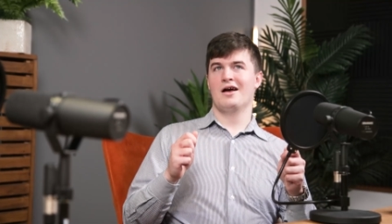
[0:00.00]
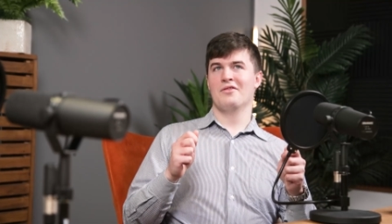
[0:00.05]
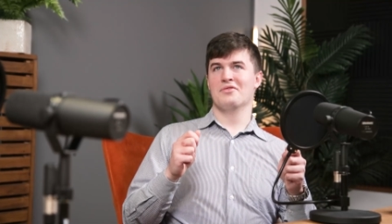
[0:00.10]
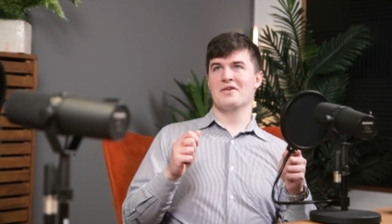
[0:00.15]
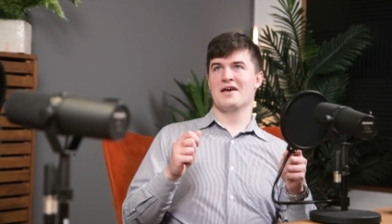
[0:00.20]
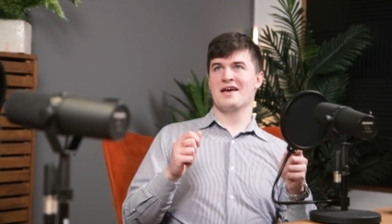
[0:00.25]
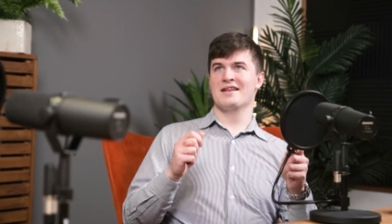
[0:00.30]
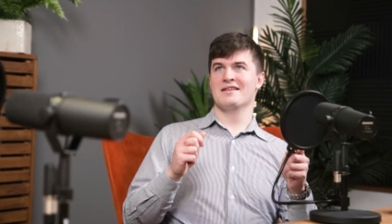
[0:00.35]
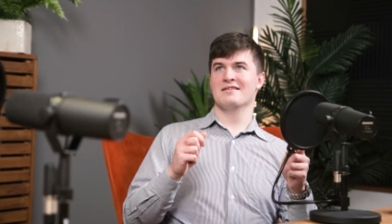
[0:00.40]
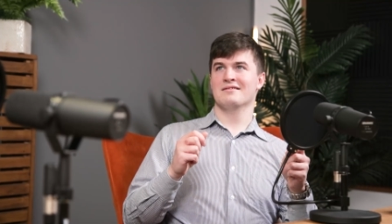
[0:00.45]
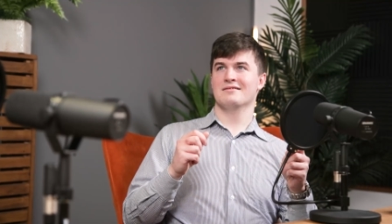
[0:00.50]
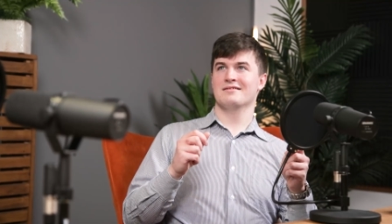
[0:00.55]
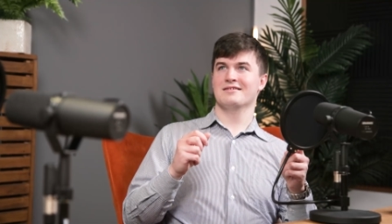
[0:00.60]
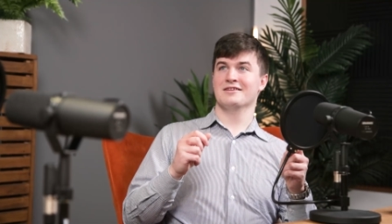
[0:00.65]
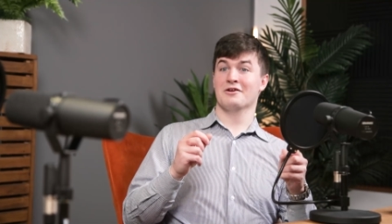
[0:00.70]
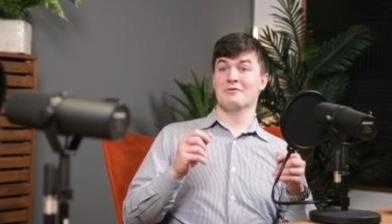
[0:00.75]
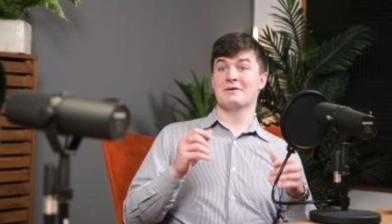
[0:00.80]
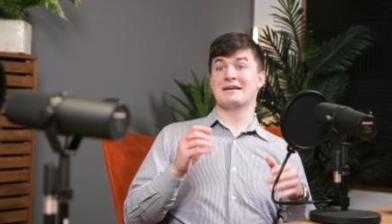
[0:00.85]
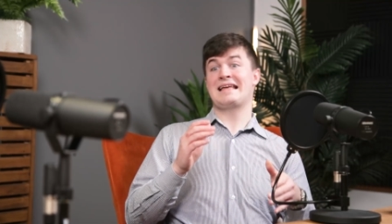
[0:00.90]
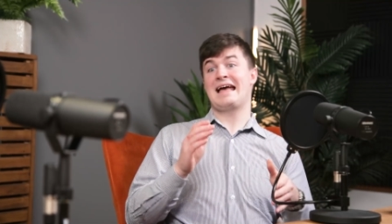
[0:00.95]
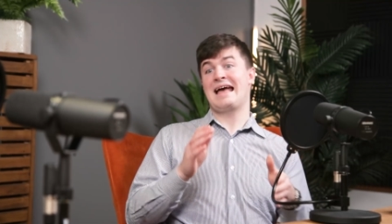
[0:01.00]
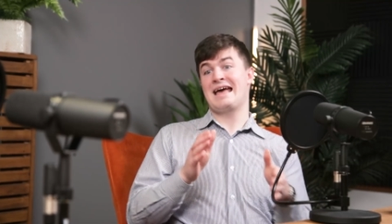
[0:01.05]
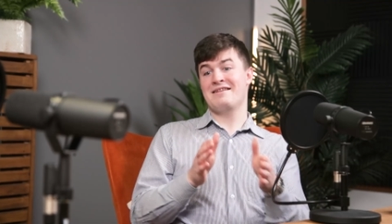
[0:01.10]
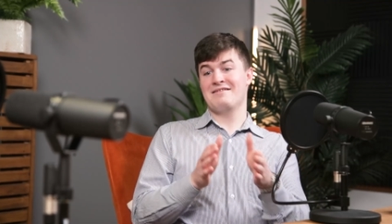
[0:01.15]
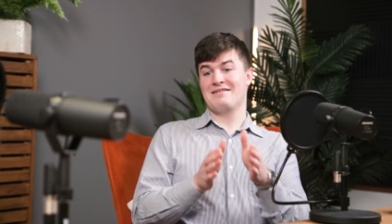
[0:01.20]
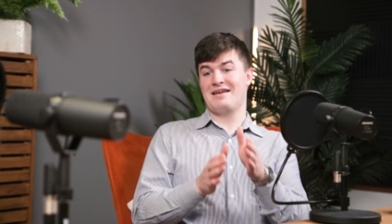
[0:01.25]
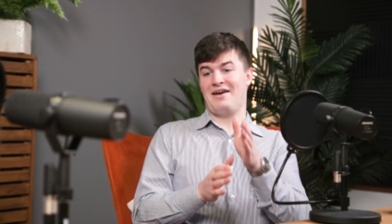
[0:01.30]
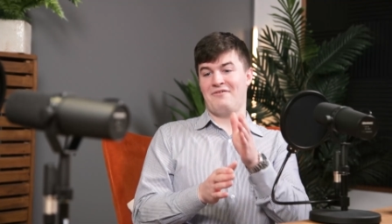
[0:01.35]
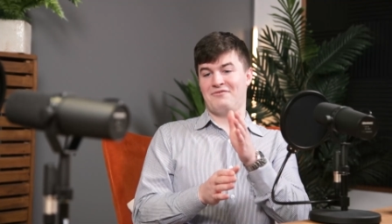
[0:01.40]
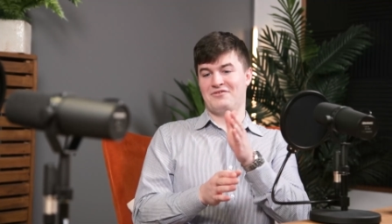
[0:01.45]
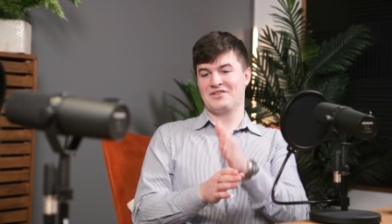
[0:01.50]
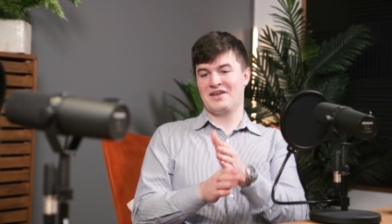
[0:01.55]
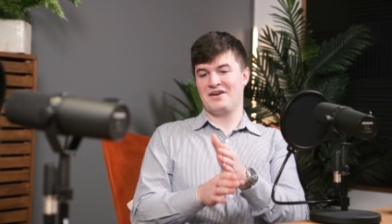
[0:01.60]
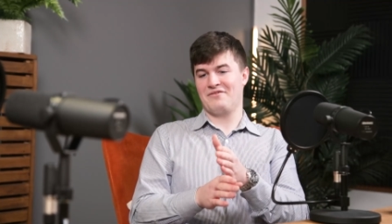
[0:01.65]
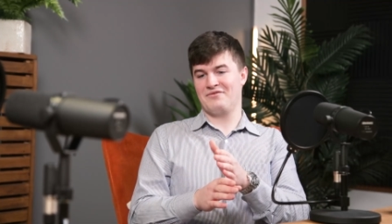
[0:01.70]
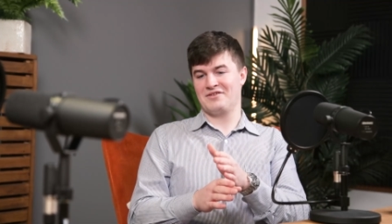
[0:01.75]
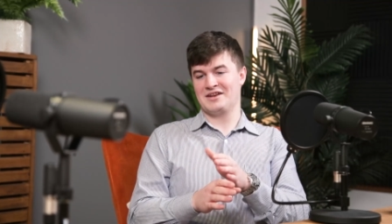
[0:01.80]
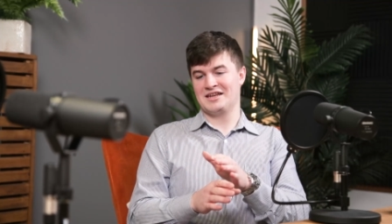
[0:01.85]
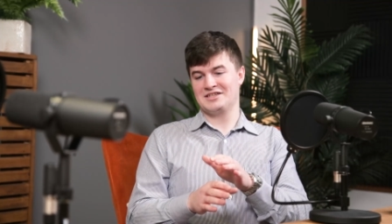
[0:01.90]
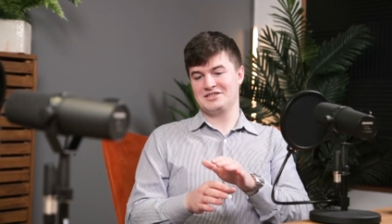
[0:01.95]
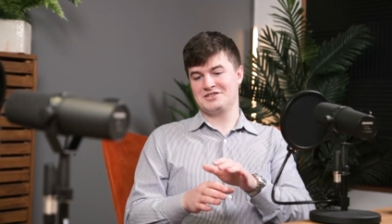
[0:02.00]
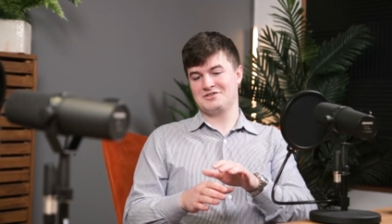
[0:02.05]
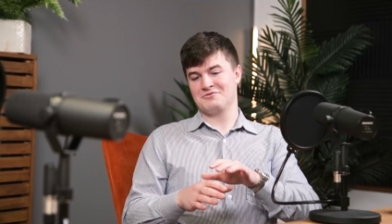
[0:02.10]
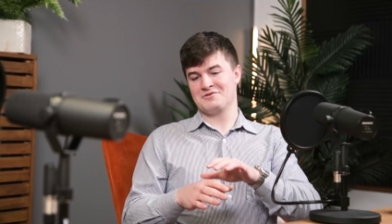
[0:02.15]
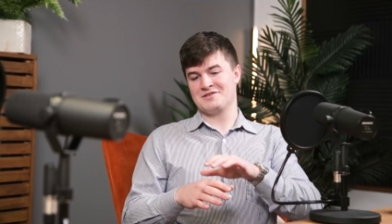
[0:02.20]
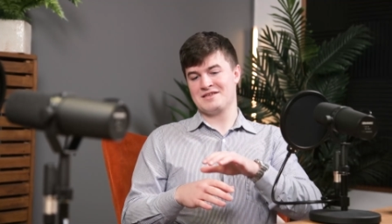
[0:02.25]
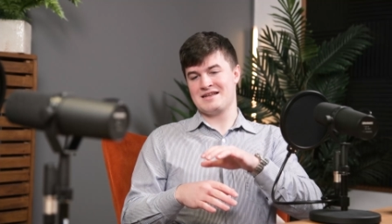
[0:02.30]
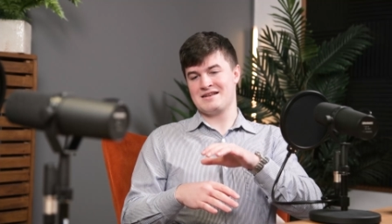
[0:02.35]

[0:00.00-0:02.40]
And then, again, after that finished,